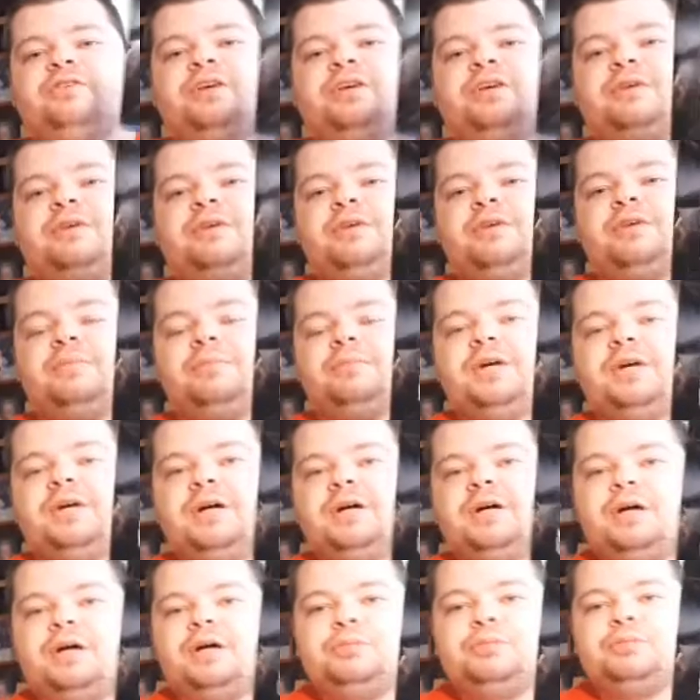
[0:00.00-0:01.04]
here on
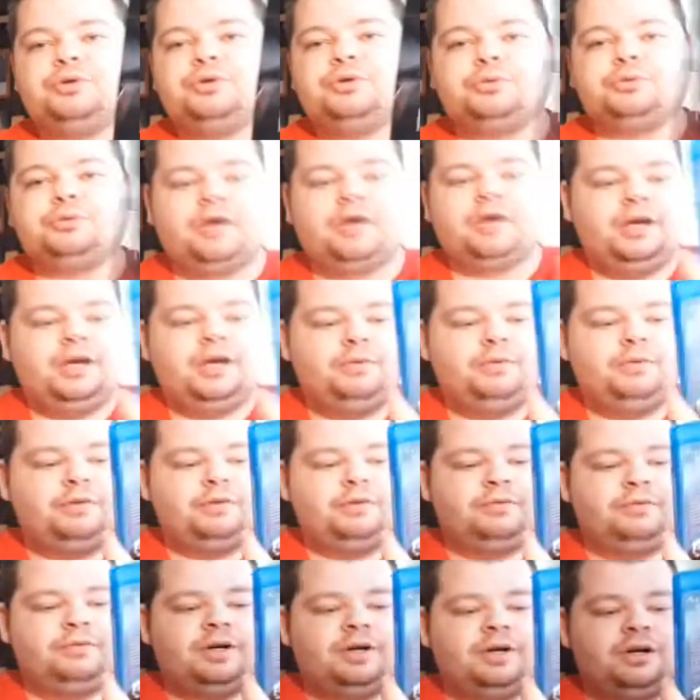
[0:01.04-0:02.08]
Blu-ray
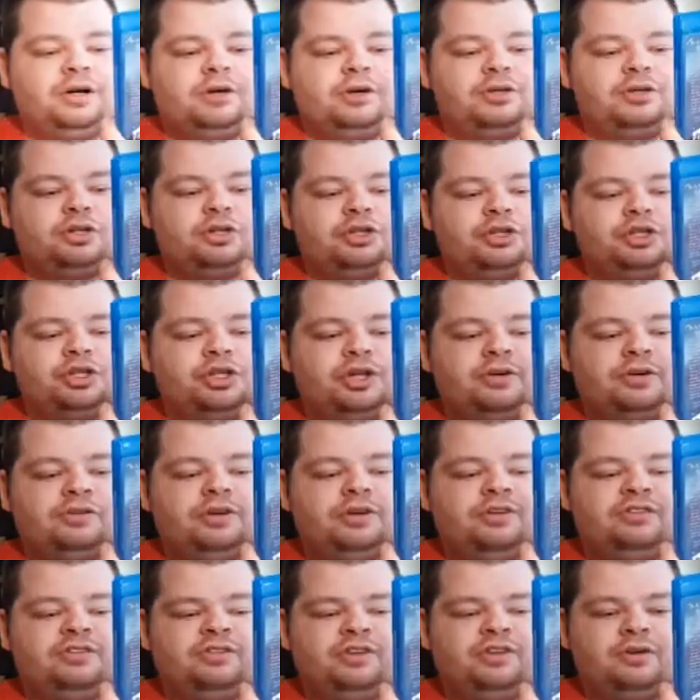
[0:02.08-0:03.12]
with
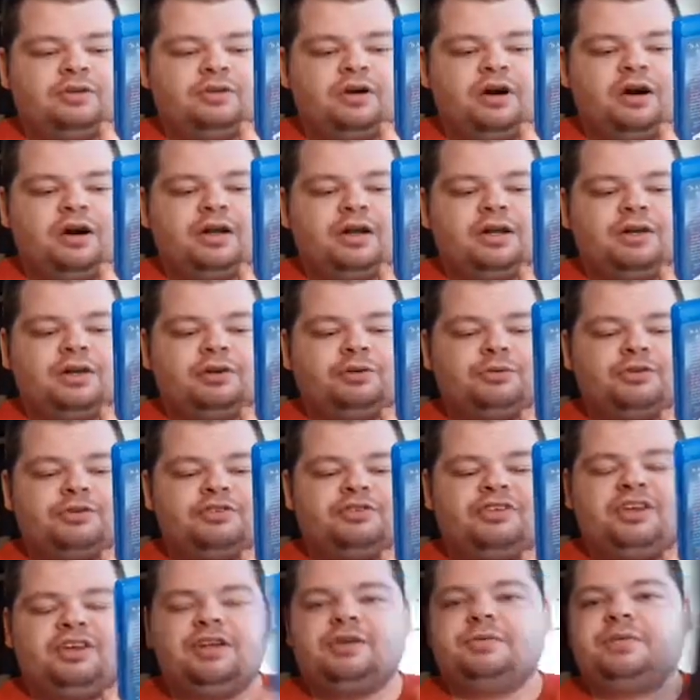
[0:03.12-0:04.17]
Charlize Theron and
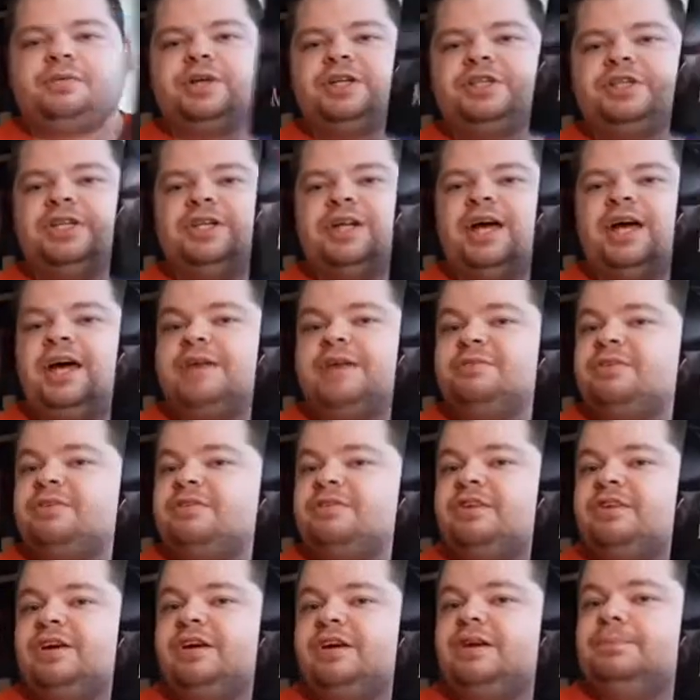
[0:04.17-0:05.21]
Christina Ricci, and I have to
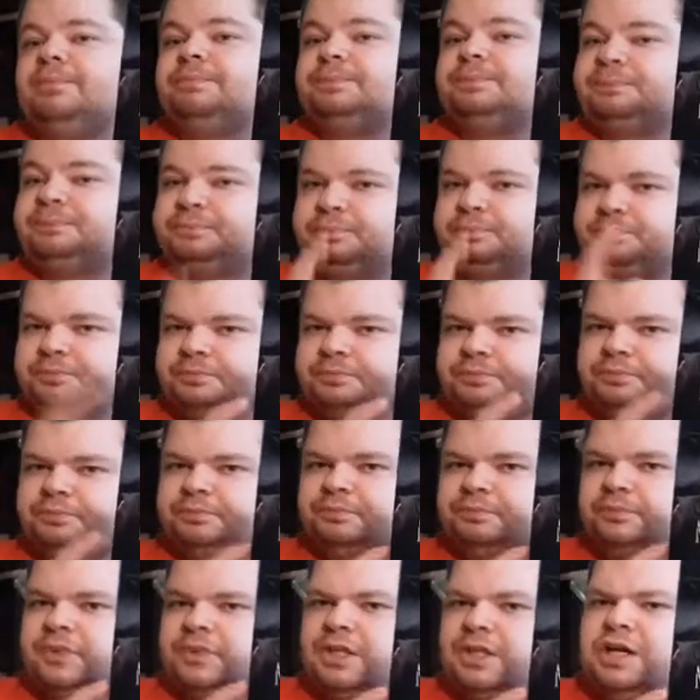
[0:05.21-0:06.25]
say,
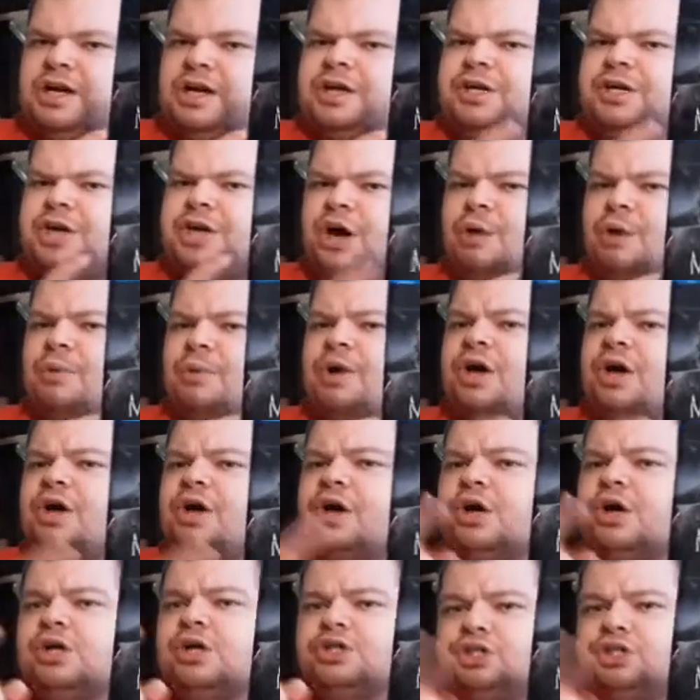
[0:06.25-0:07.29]

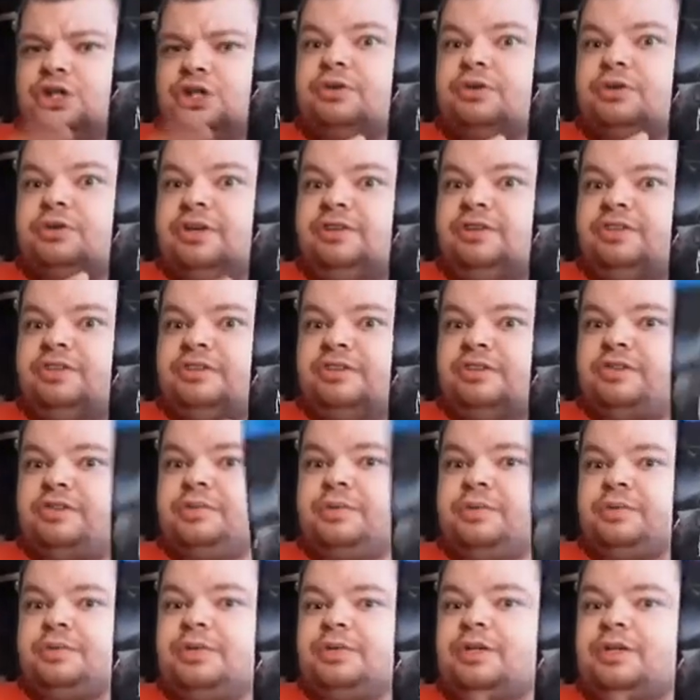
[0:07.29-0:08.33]
Charlize in this
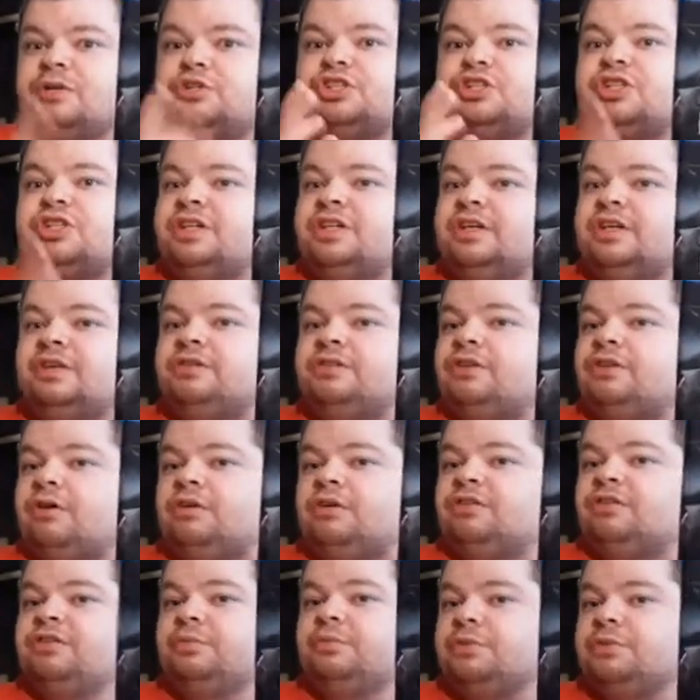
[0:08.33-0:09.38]
movie, she is
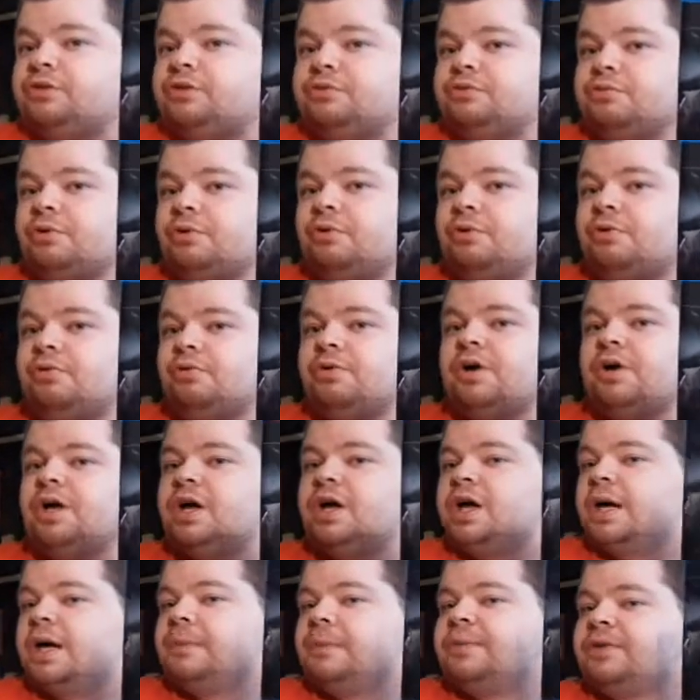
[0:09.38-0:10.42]
awesome with this role.
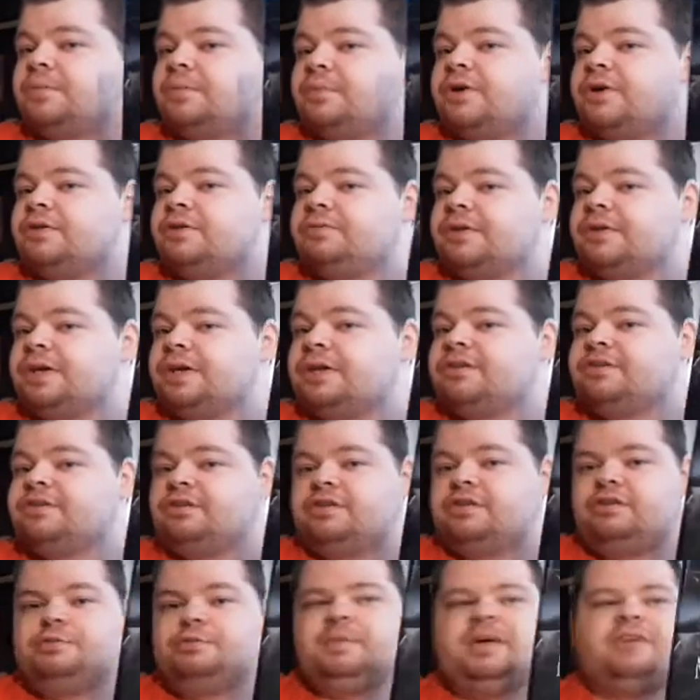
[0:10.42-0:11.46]
But the movie is
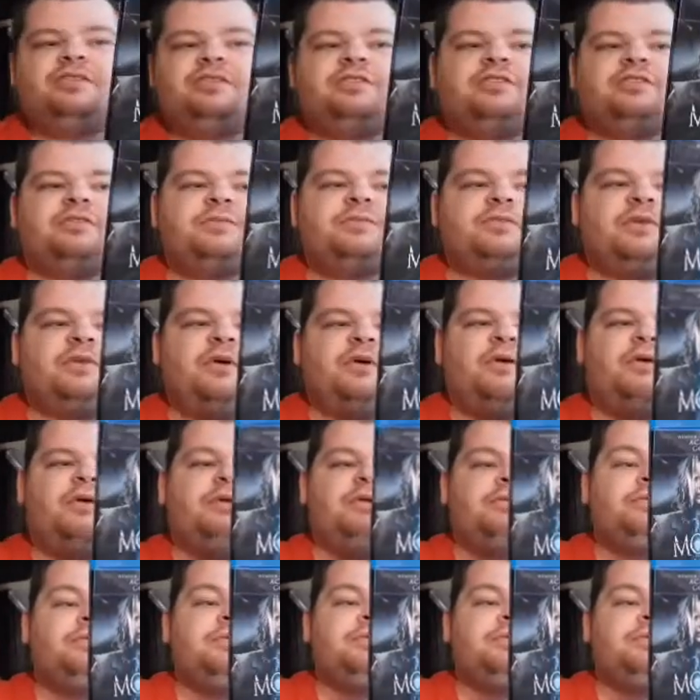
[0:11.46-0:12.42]
based off